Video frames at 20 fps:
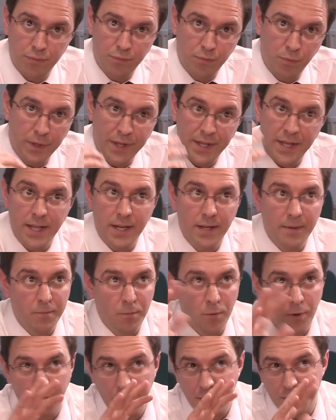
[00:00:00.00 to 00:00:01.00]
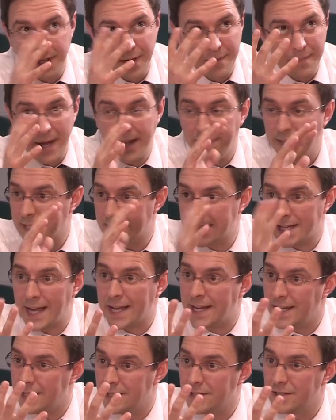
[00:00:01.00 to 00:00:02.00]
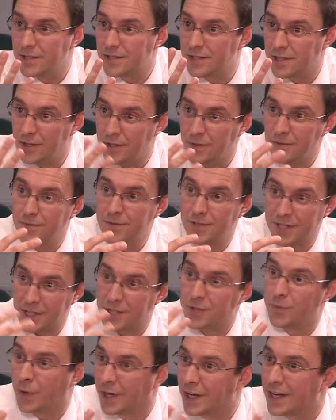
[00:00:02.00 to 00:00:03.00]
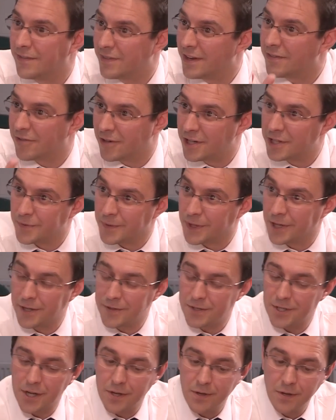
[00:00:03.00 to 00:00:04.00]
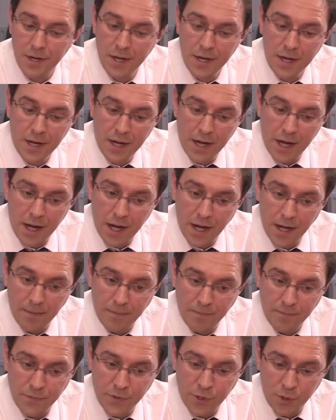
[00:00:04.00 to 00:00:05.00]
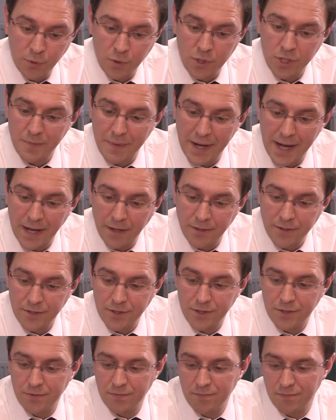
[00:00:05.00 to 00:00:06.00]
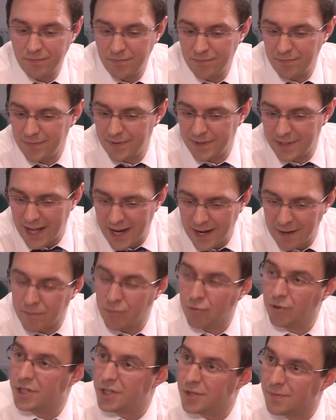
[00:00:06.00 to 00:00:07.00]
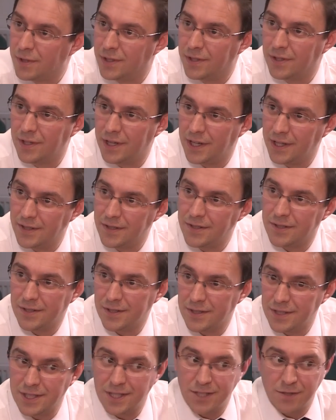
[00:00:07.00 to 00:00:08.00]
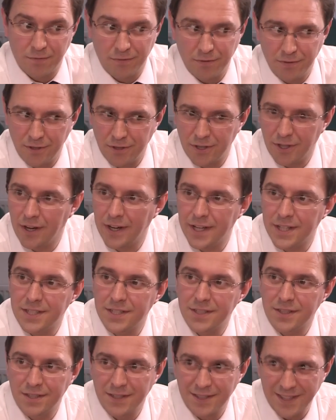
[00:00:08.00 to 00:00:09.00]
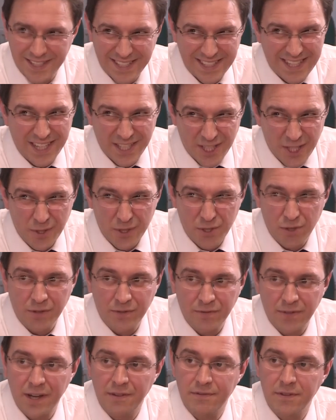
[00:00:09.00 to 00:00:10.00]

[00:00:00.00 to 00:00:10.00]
within Appendix A to Section 1A of FRS 102 talks about that abridgment and says, well, look, guys, does that show a true and fair